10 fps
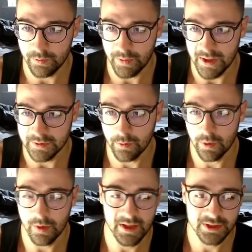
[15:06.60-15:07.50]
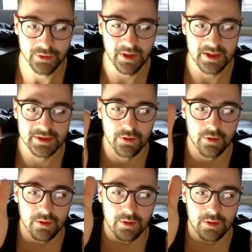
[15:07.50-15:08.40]
basically we want to make sure that it's not
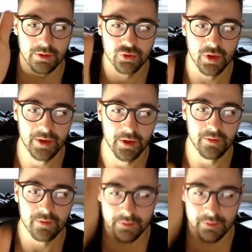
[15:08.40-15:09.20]
trying to go